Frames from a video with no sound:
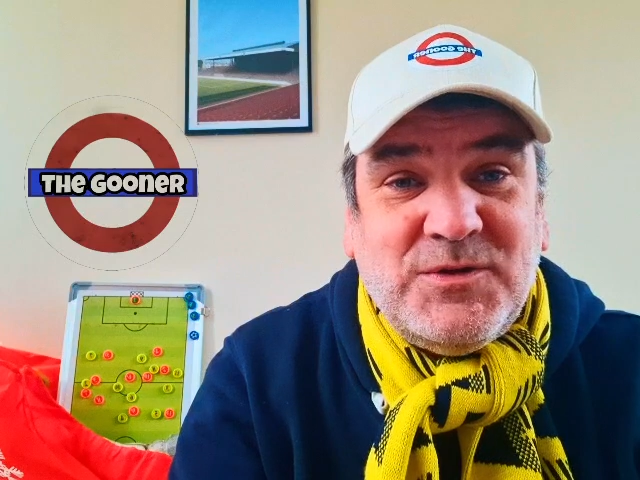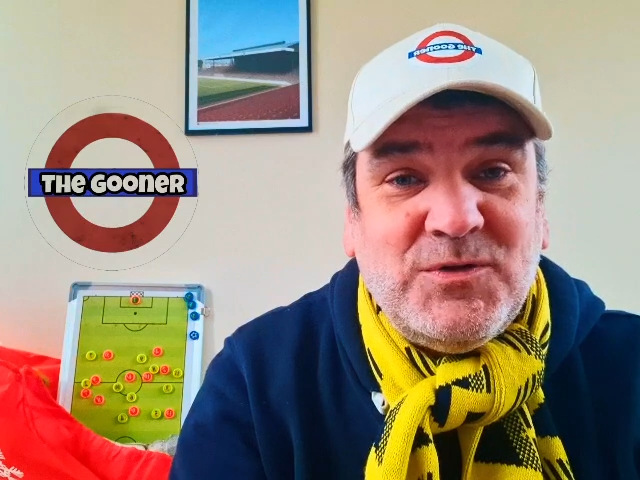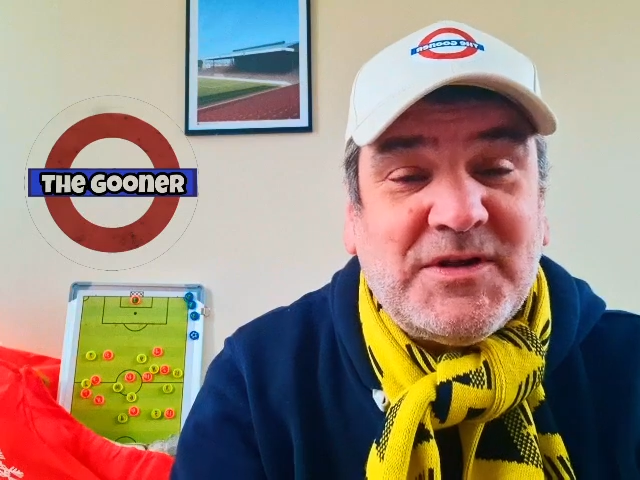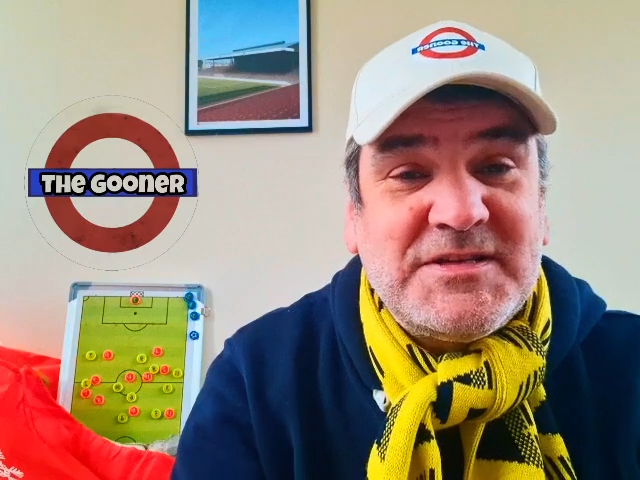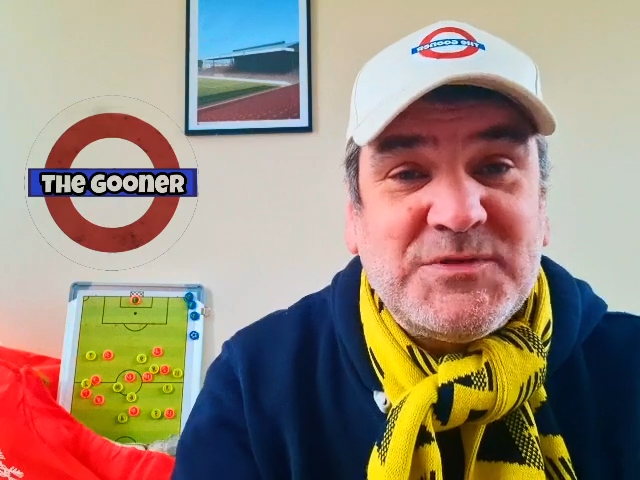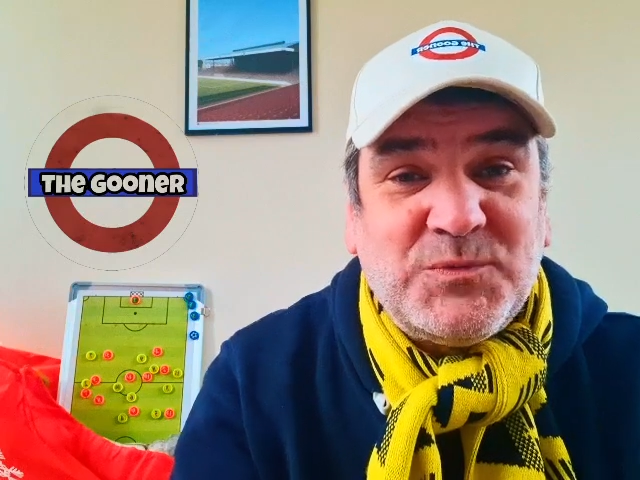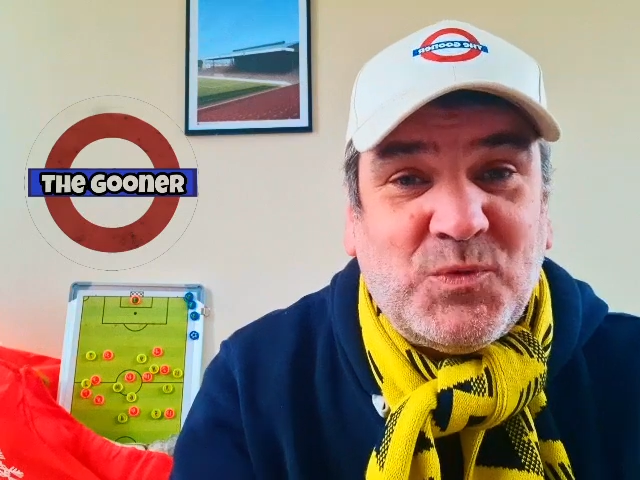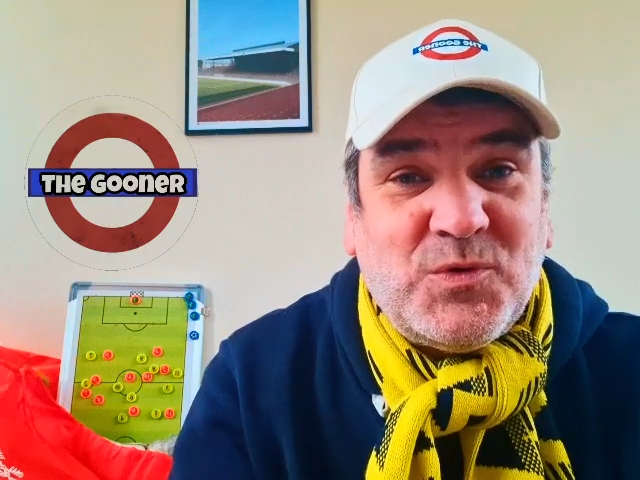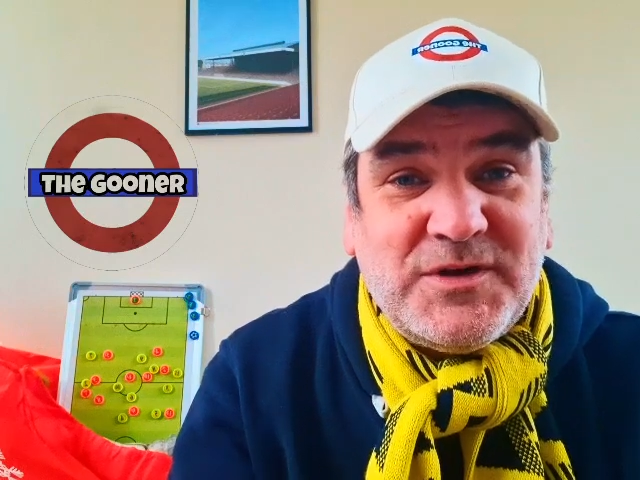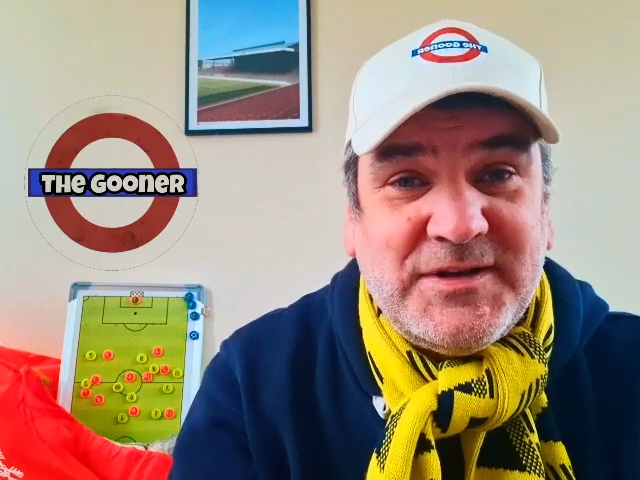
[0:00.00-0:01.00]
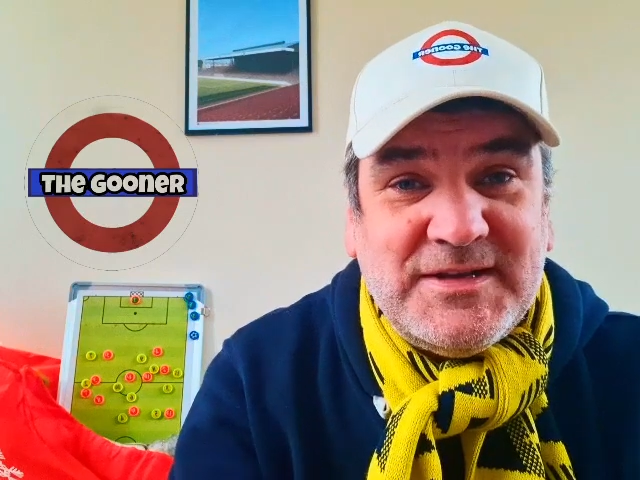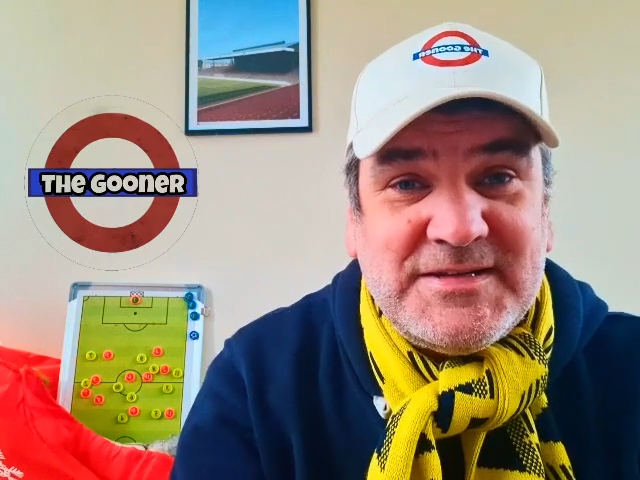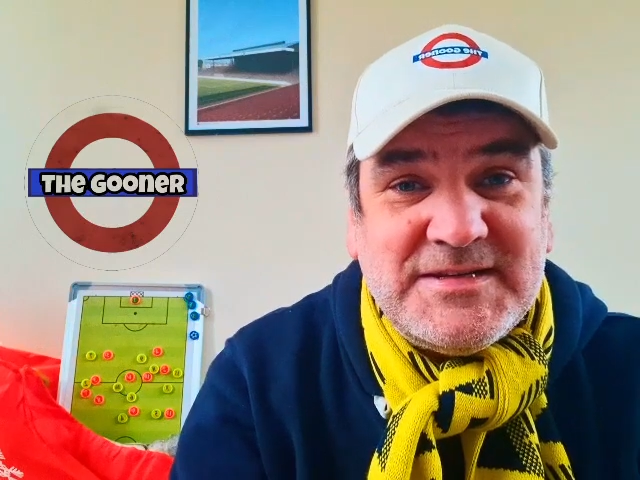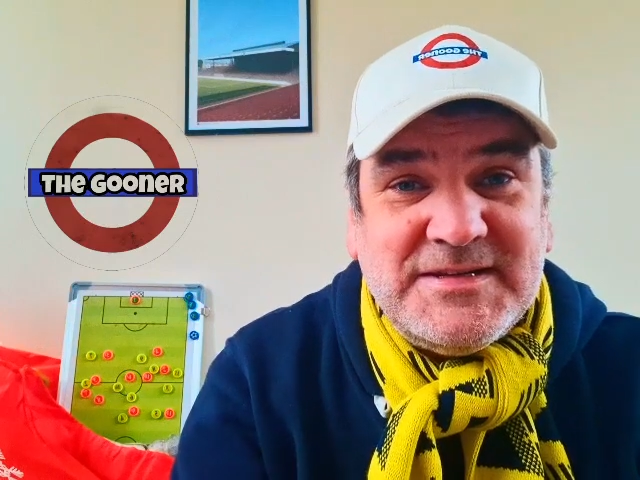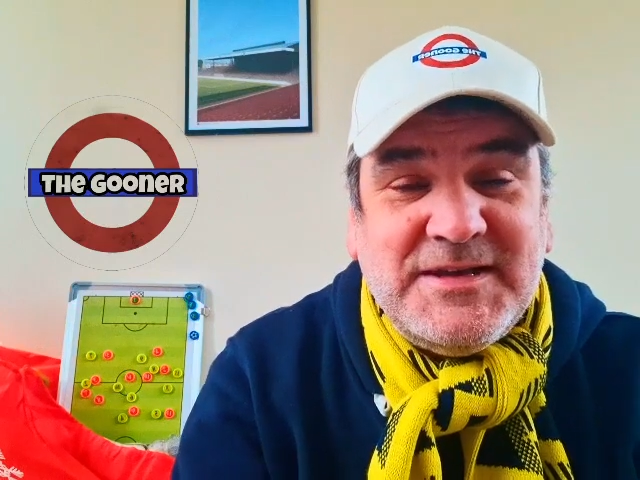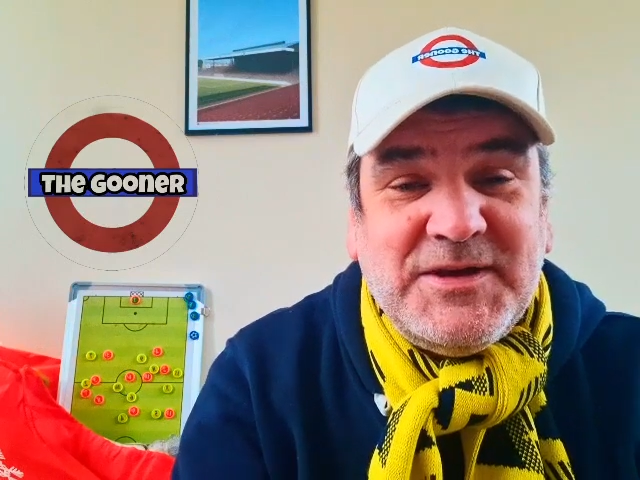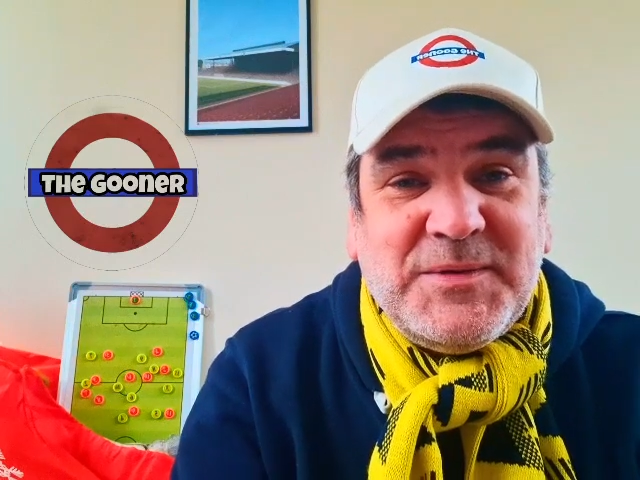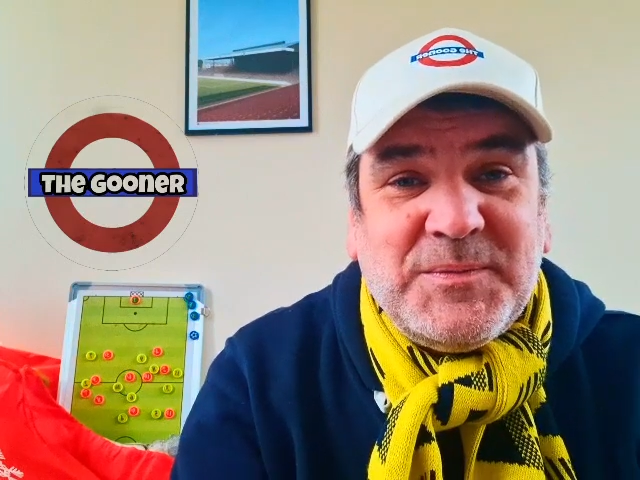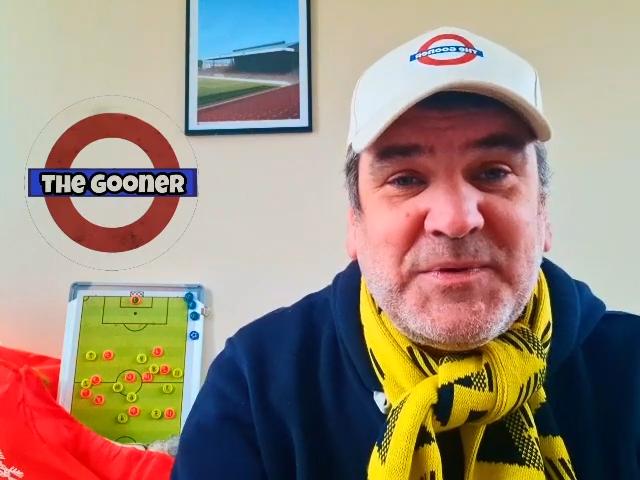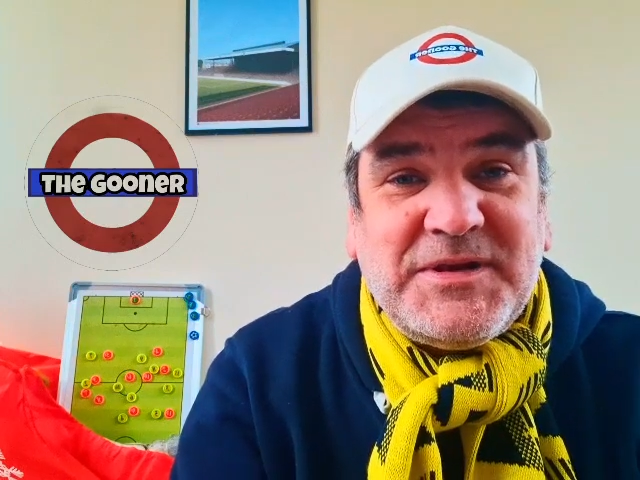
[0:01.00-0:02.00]
who likes to walk and listen.
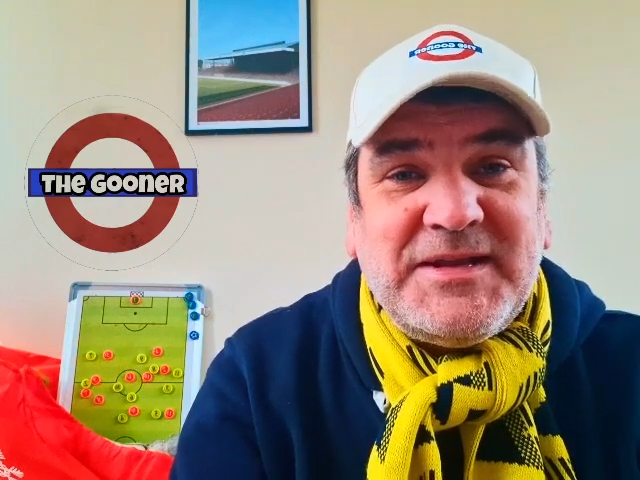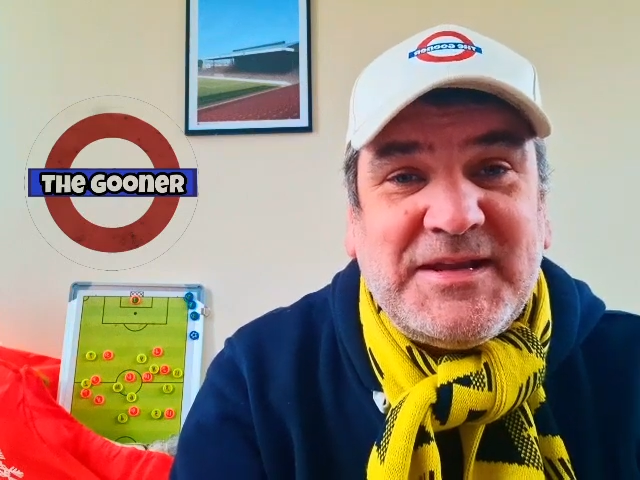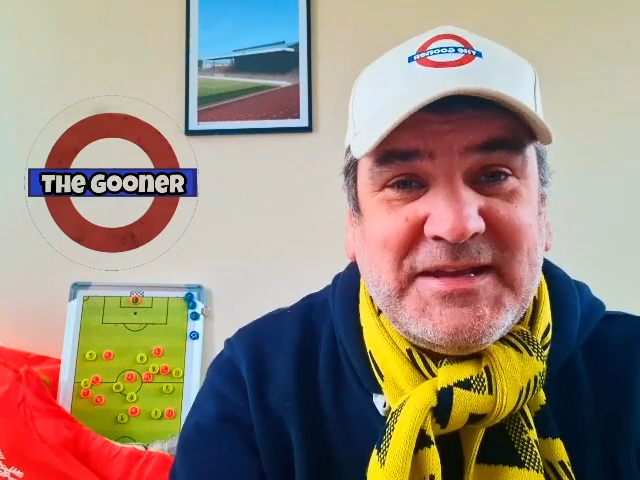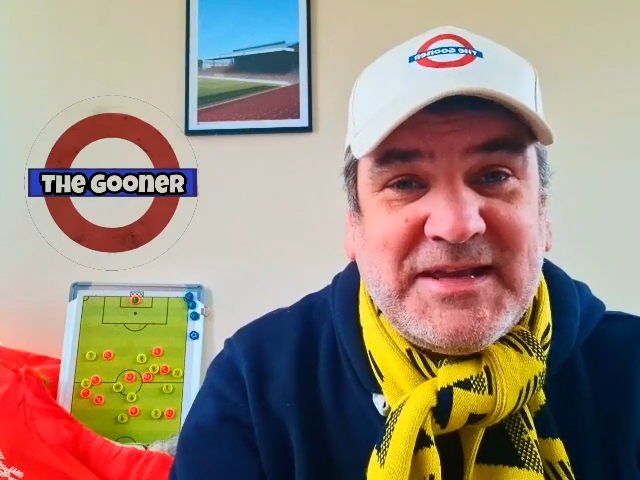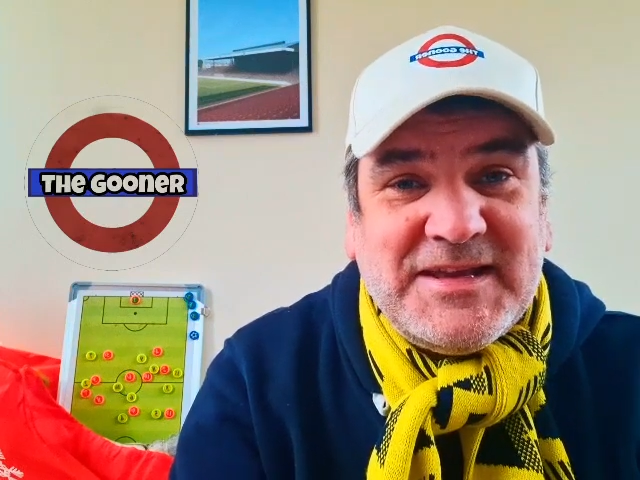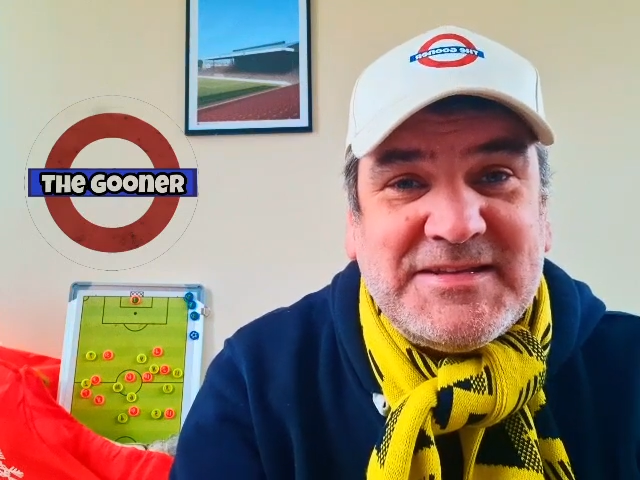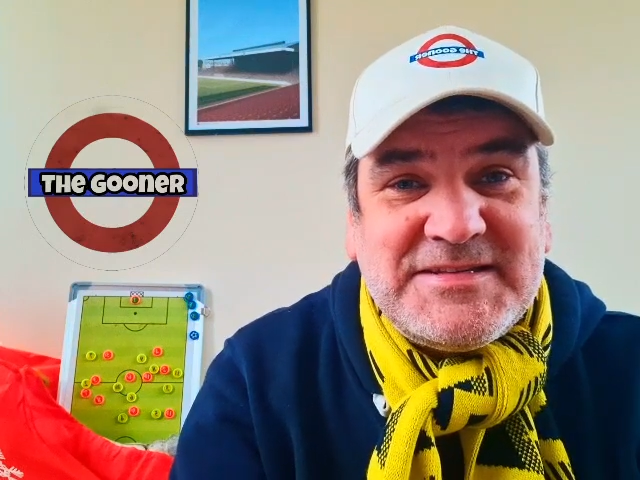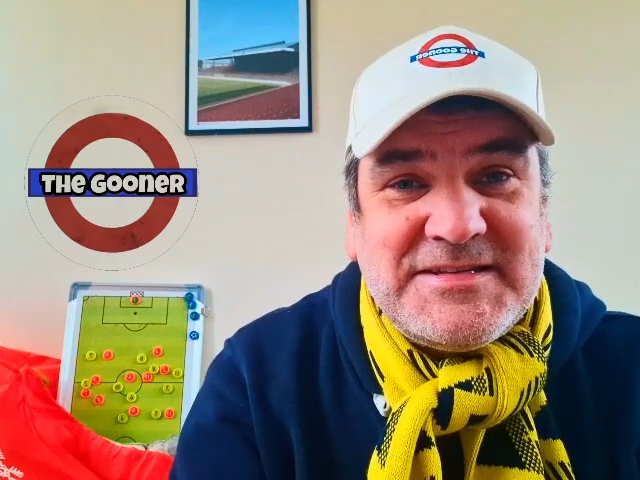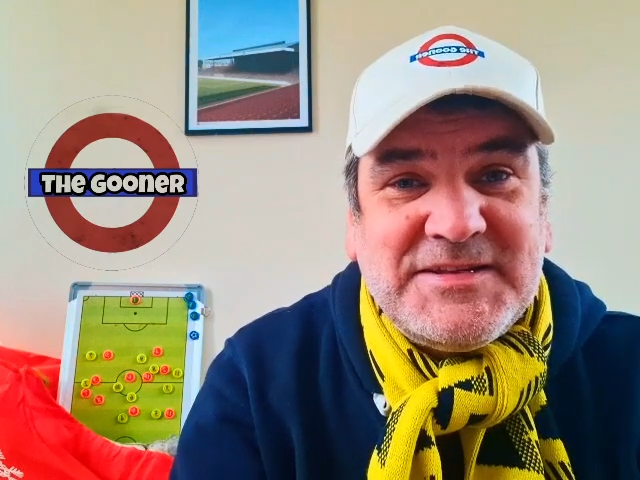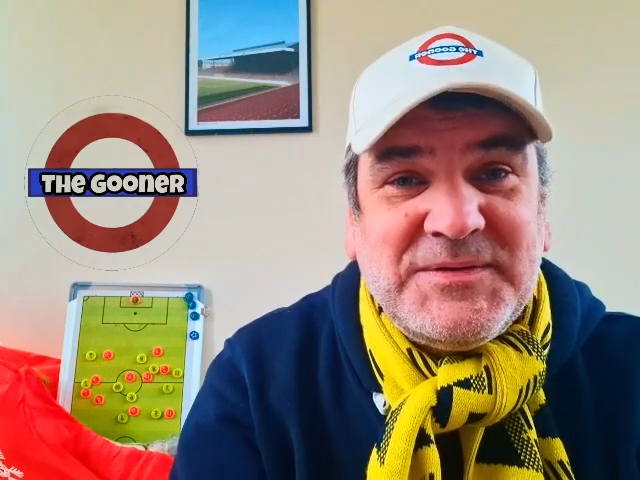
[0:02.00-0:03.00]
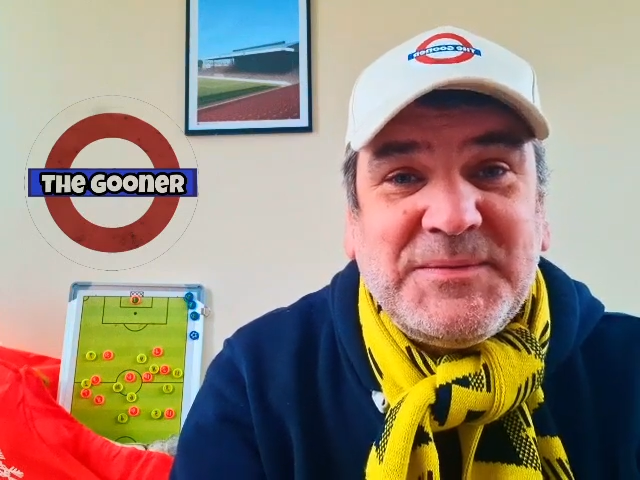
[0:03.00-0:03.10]
But in any case,